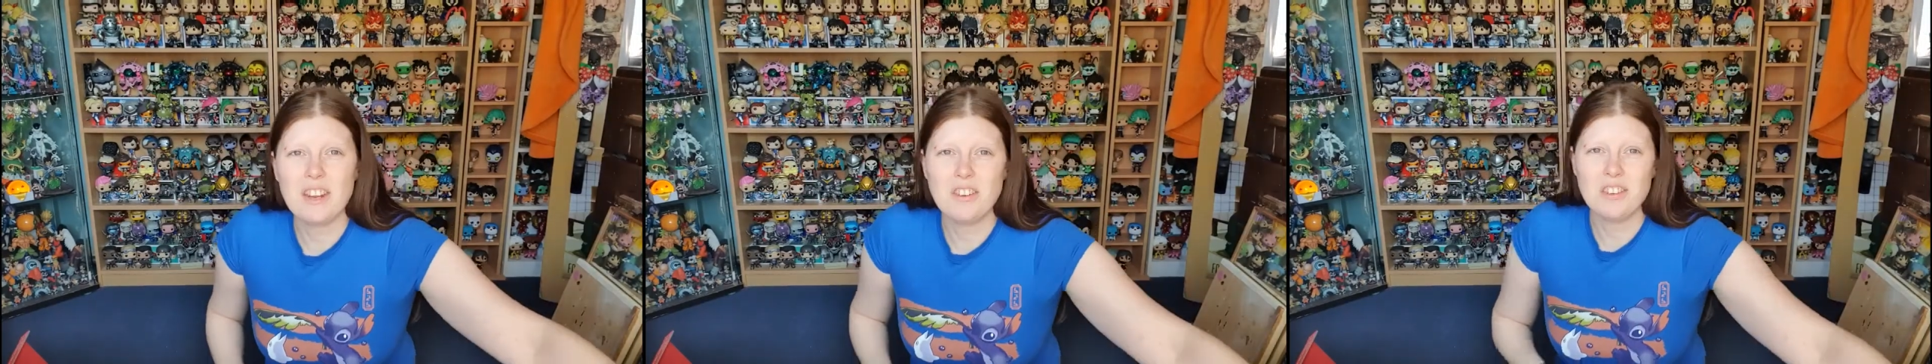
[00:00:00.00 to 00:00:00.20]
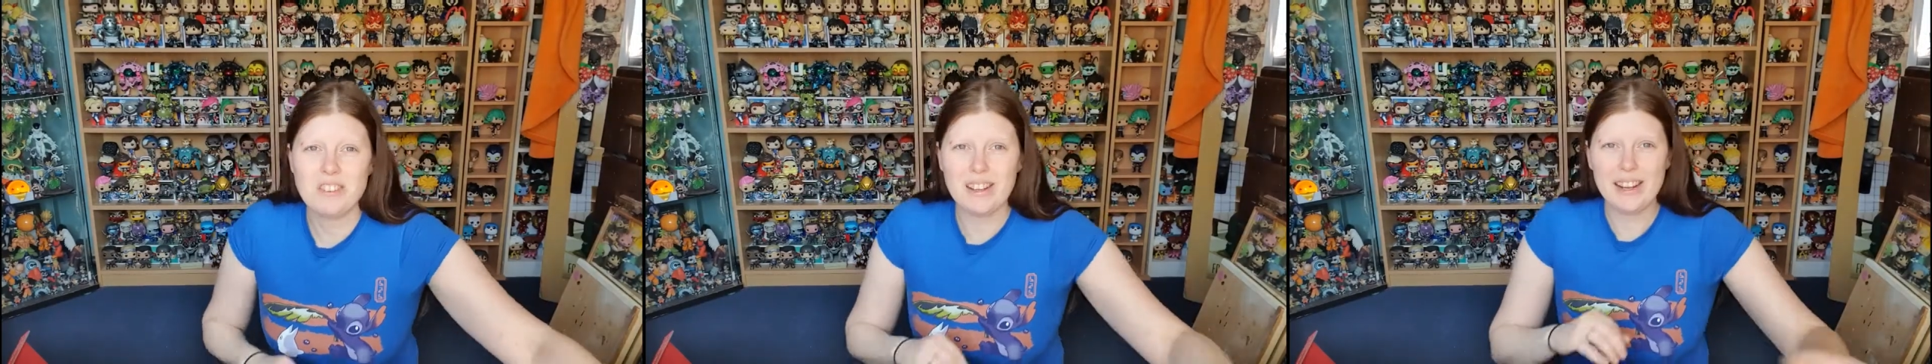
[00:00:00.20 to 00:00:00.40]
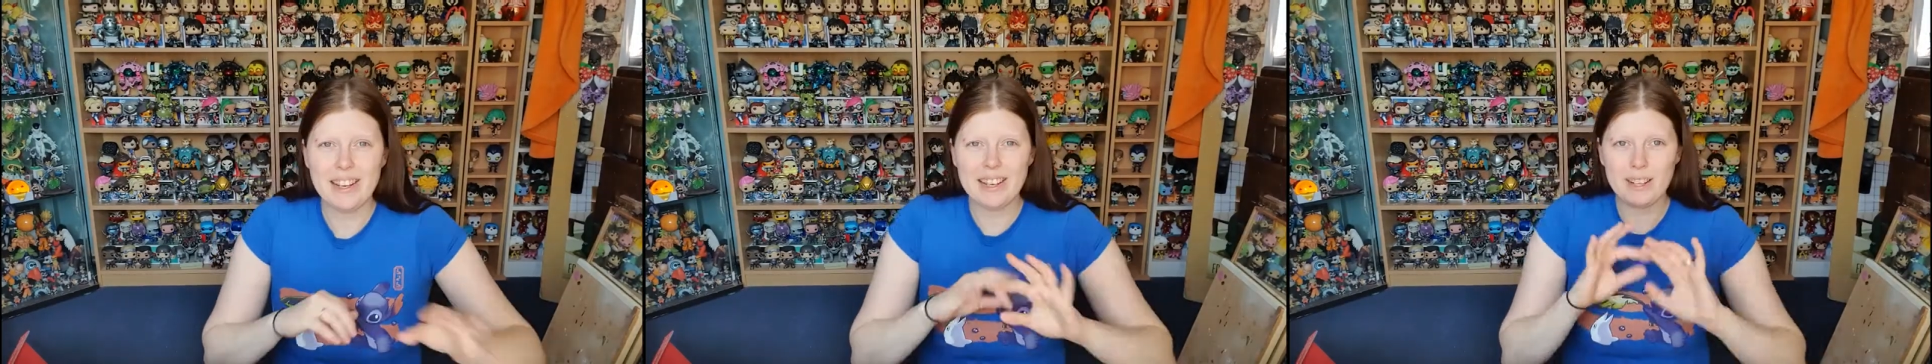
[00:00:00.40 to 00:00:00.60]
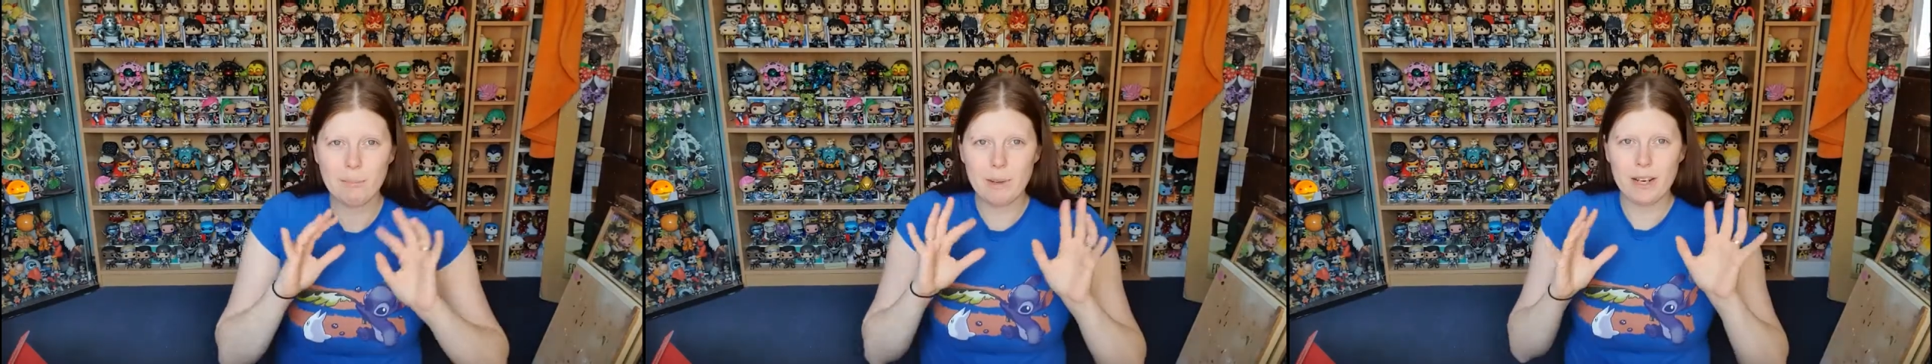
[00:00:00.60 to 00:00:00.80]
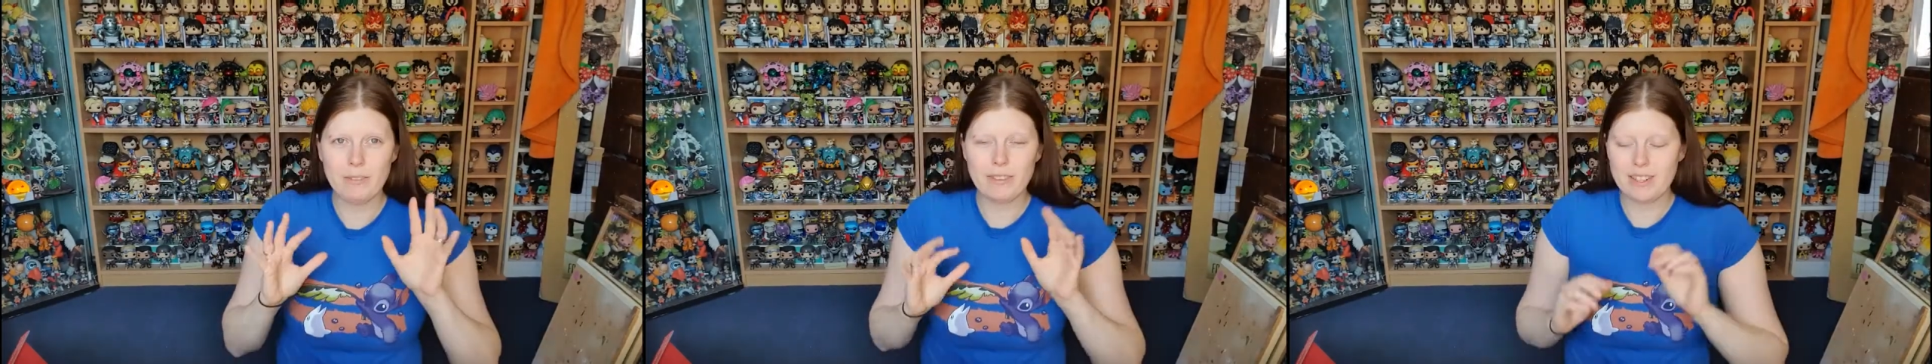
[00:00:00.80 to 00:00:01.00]
just a little
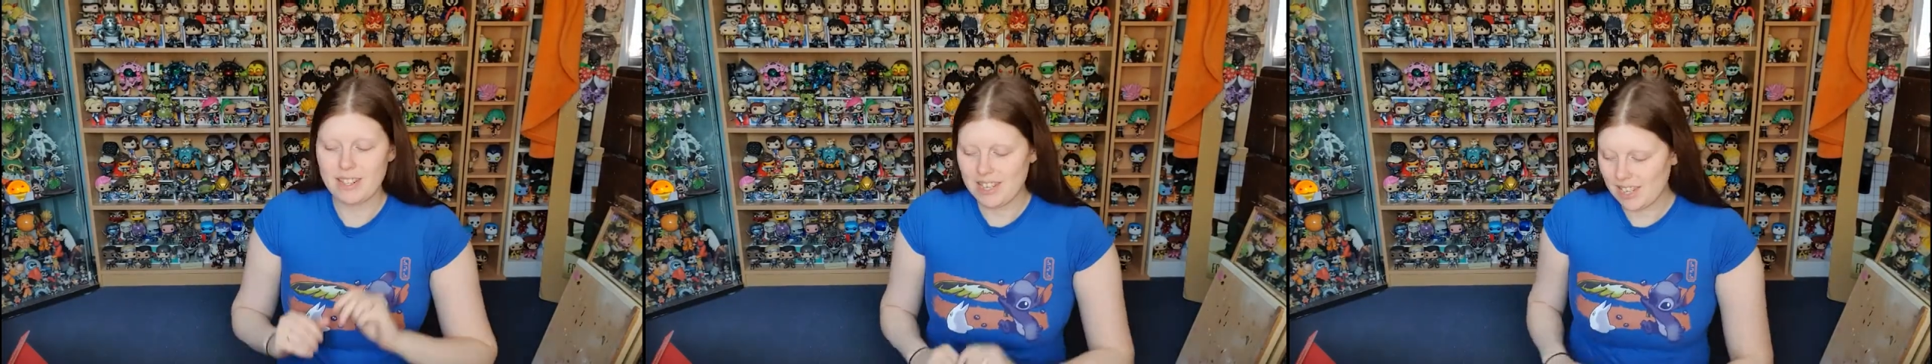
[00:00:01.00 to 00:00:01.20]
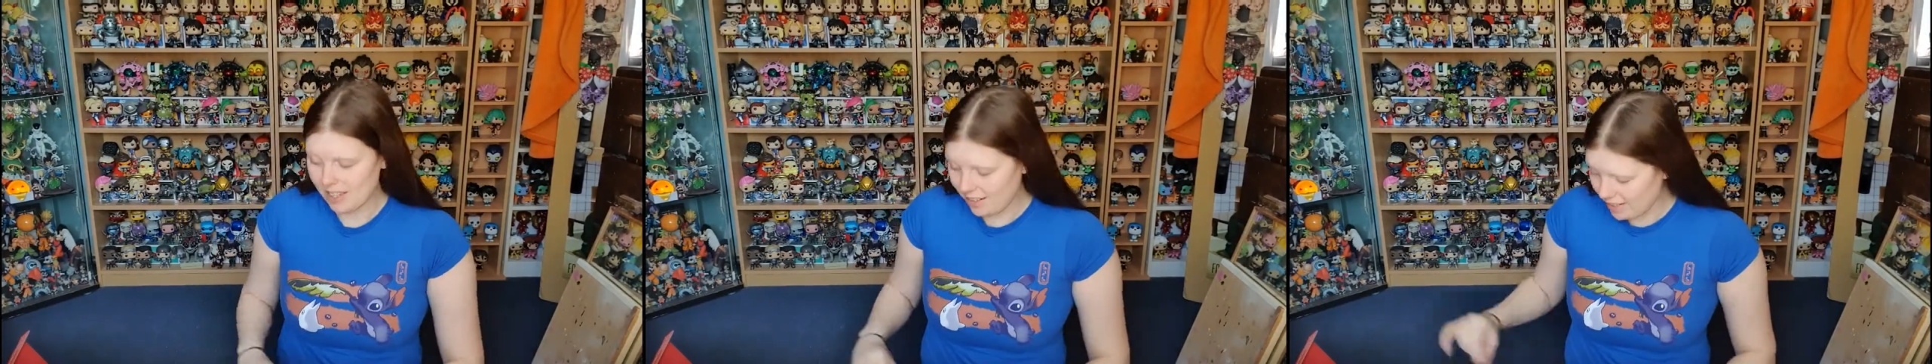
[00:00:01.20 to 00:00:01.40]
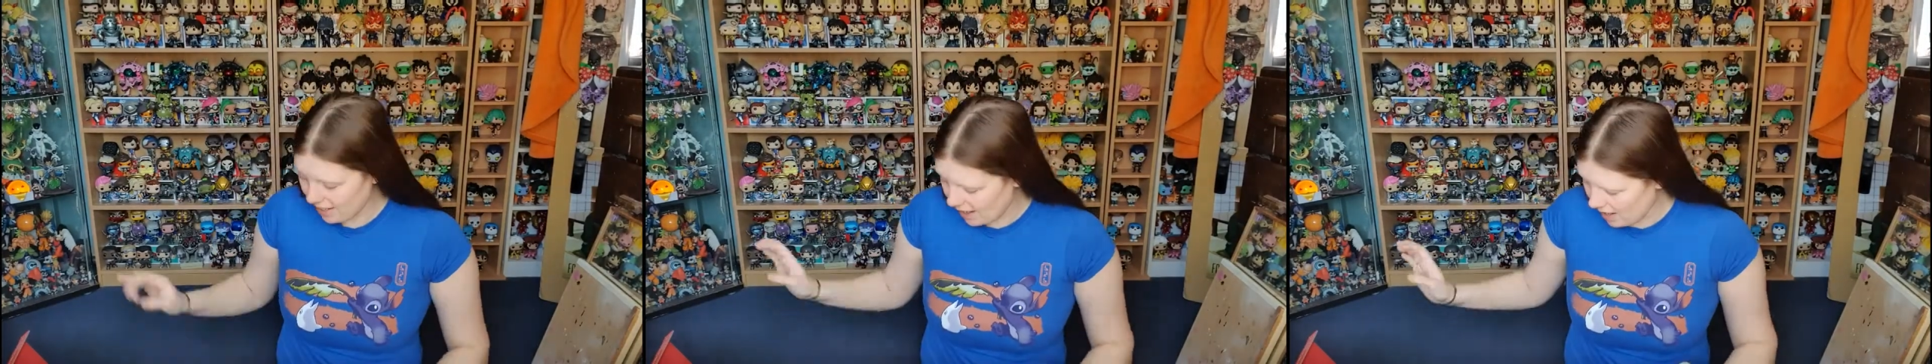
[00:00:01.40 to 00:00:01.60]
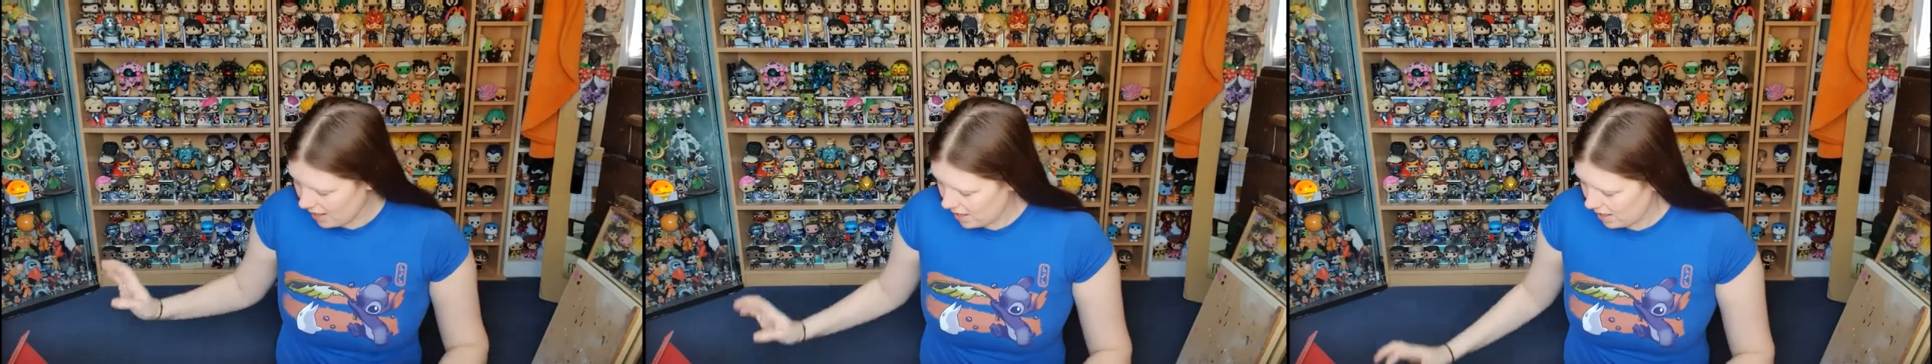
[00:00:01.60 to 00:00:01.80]
bit of a teaser